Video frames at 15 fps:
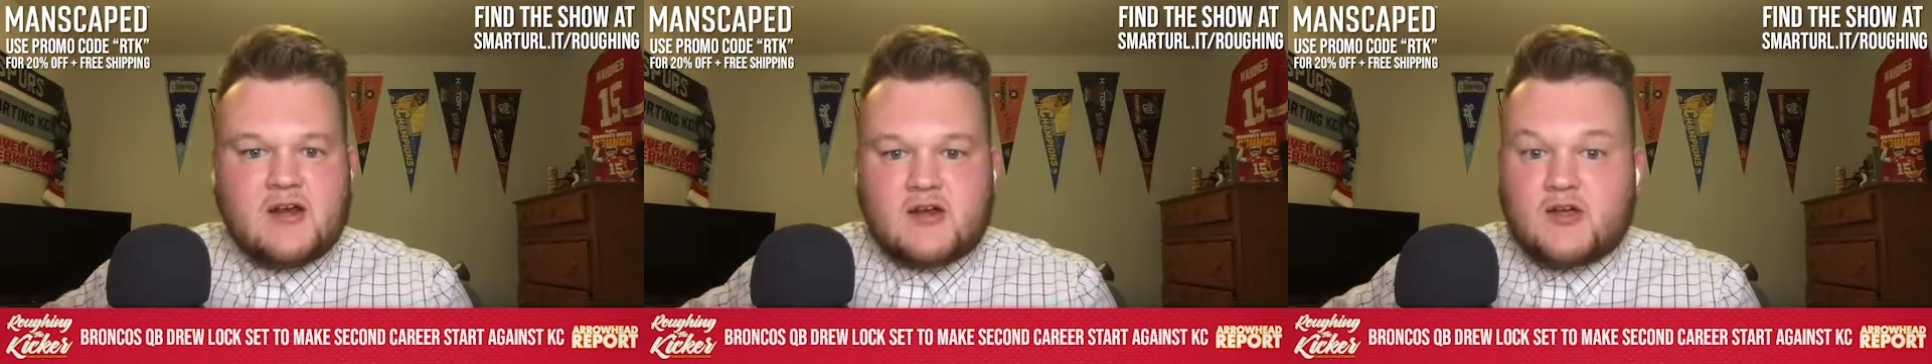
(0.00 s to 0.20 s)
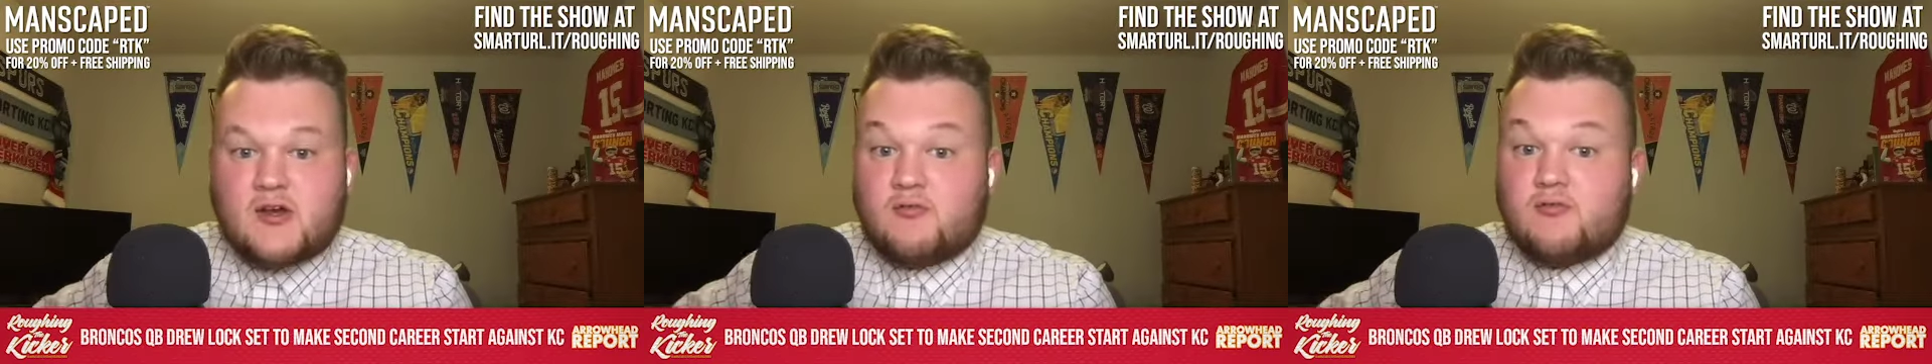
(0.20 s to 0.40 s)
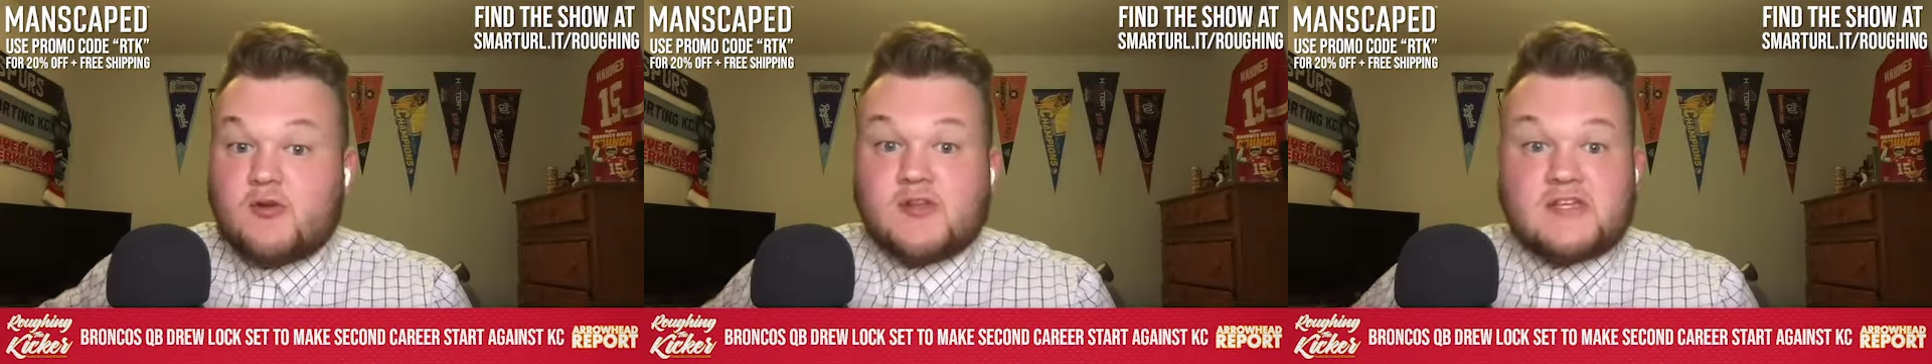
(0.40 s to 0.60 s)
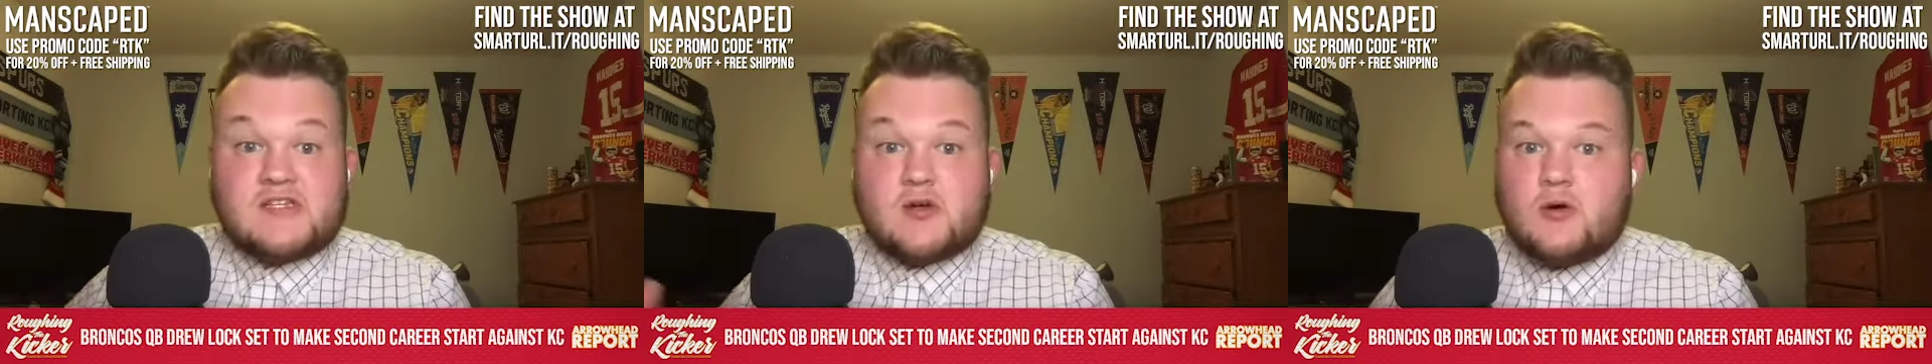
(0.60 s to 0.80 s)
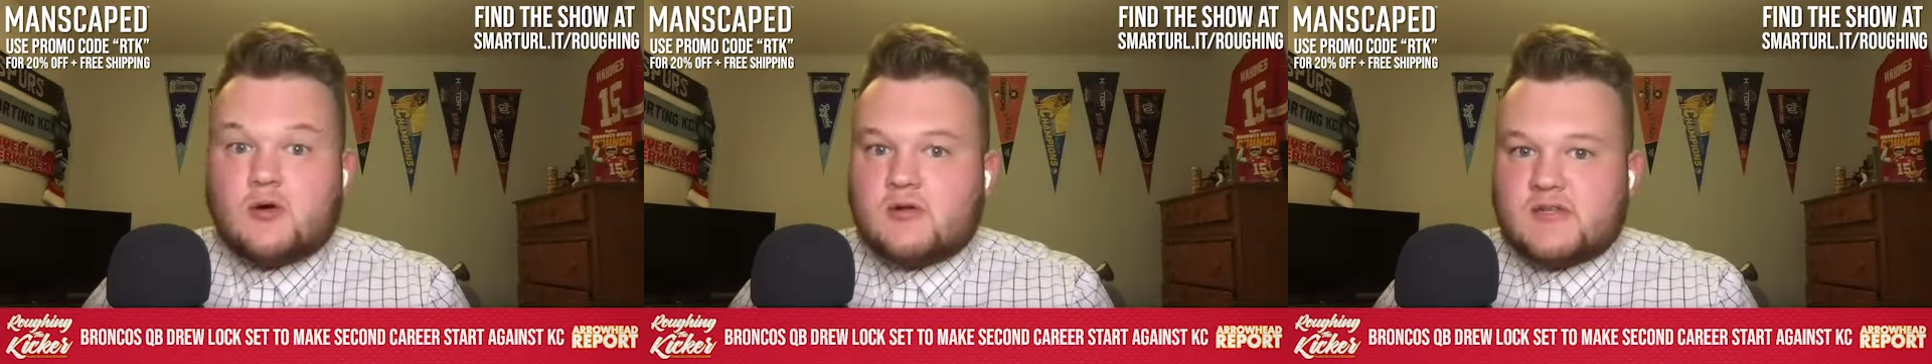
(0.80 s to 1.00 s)
could have really
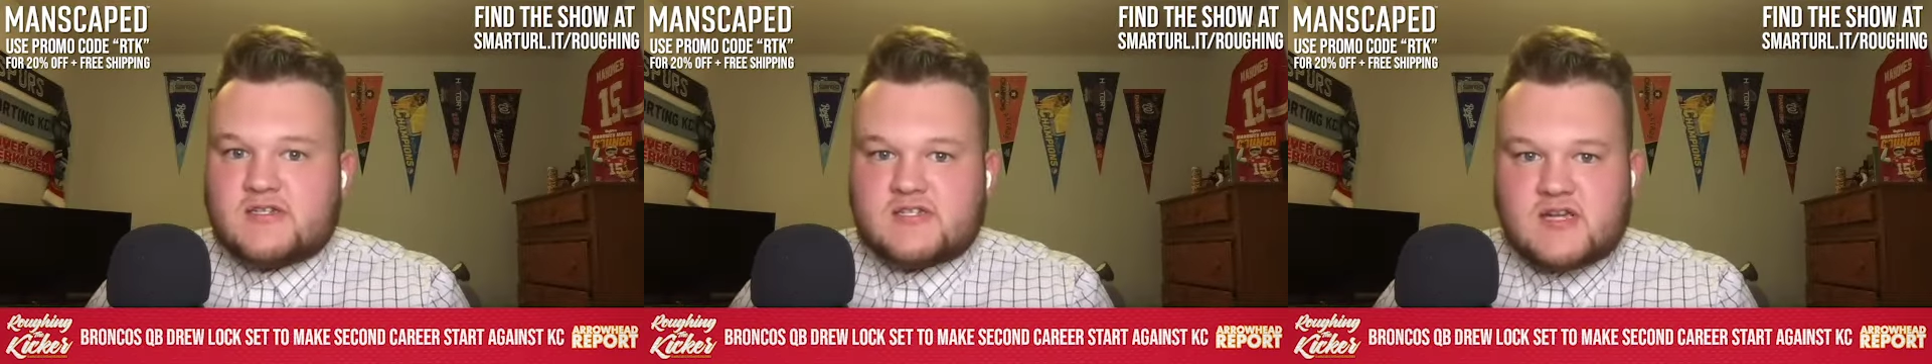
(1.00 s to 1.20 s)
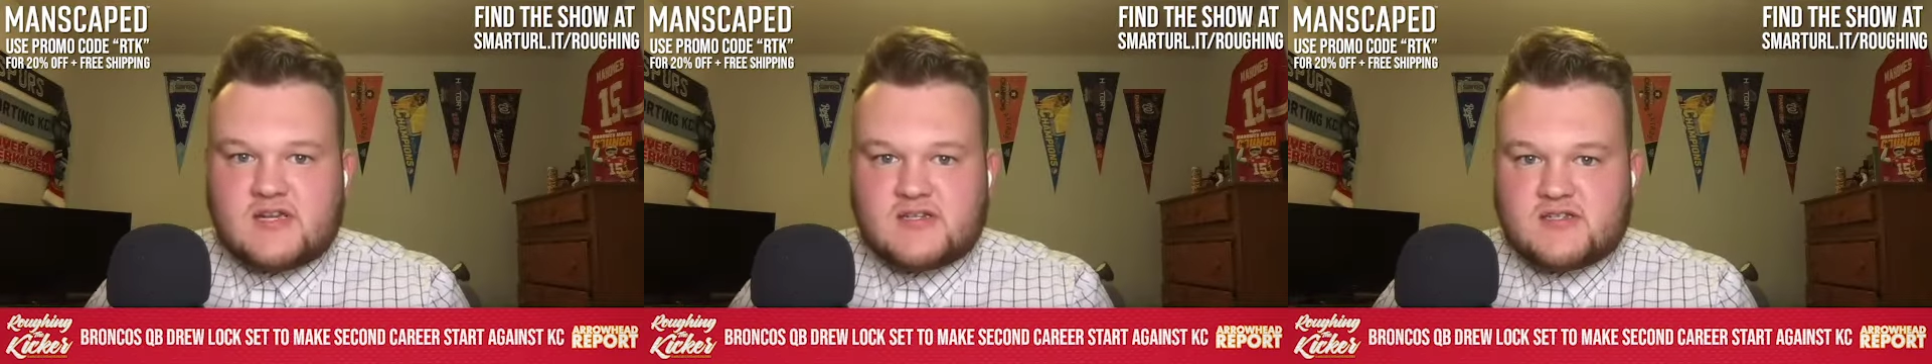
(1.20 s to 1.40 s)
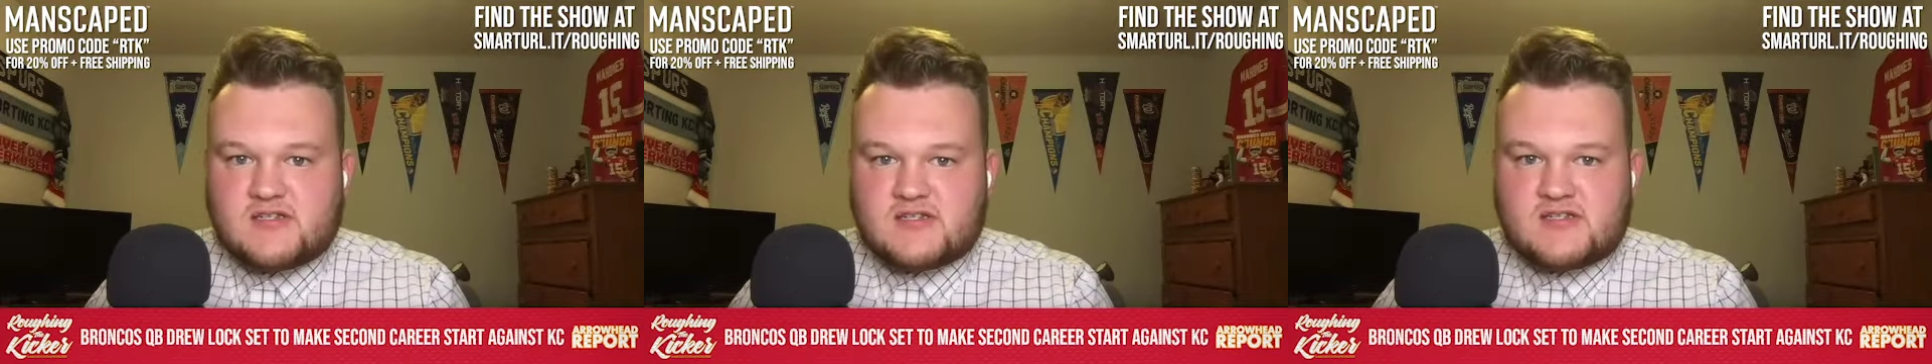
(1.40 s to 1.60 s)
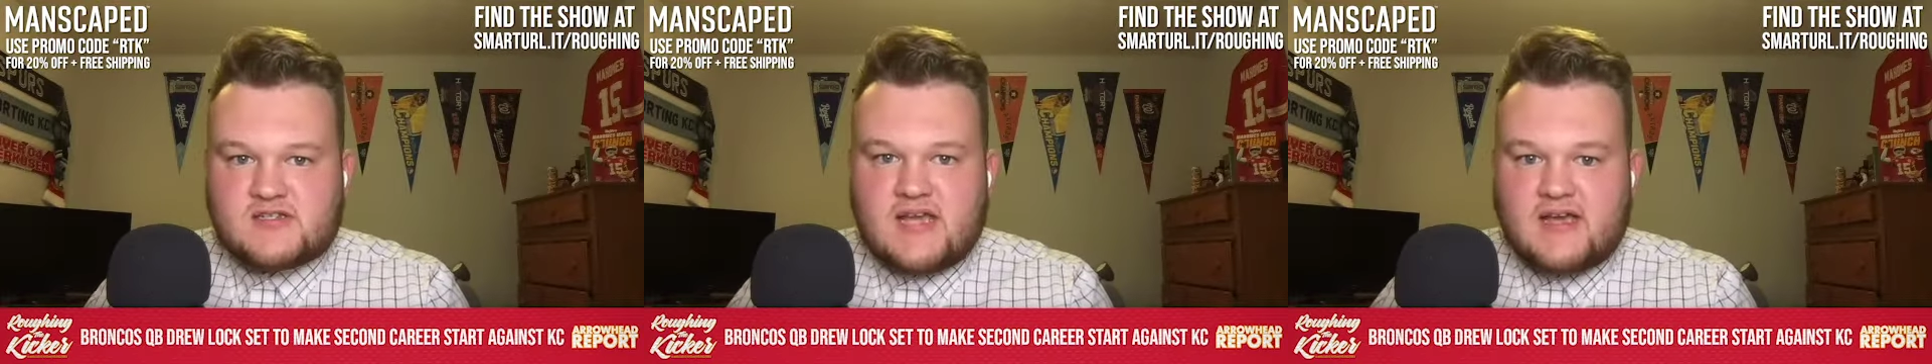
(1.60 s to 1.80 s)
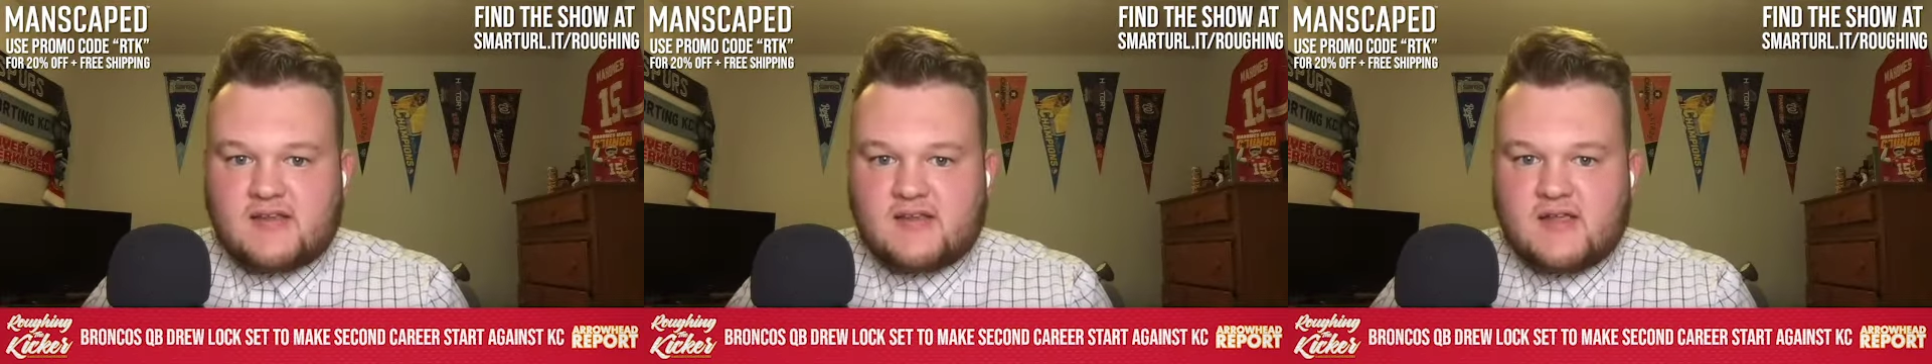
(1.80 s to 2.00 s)
totally changed his
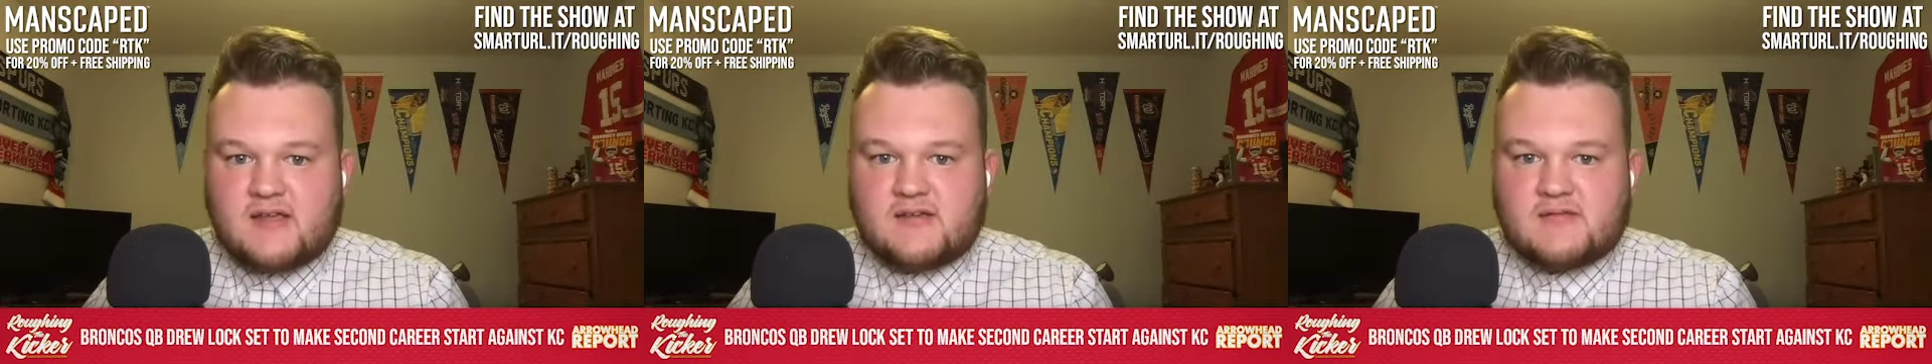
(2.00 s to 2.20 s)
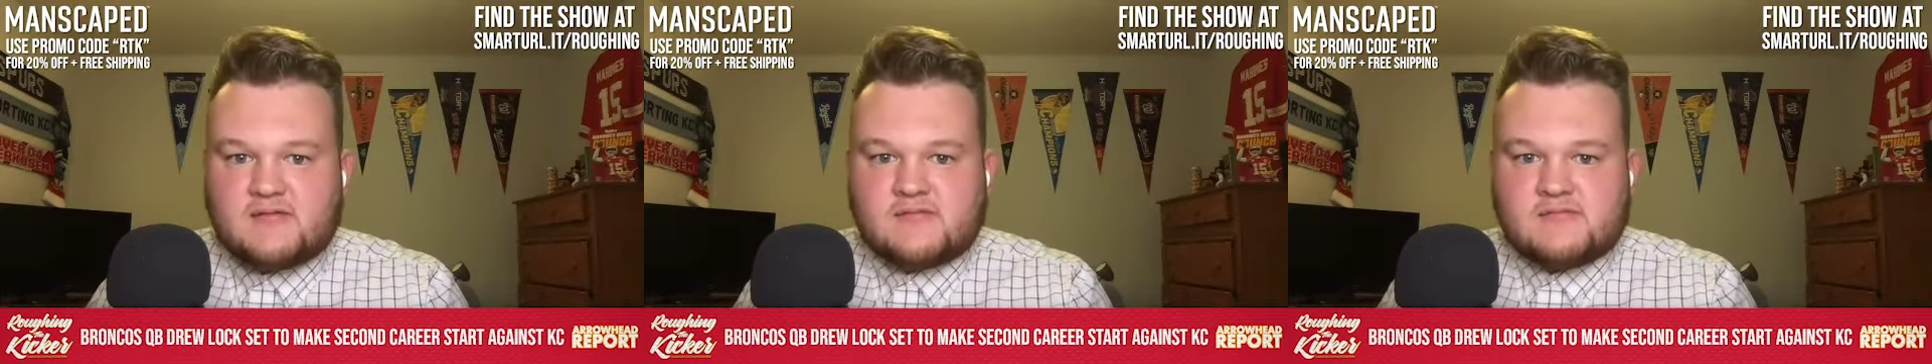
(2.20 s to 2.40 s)
stat line.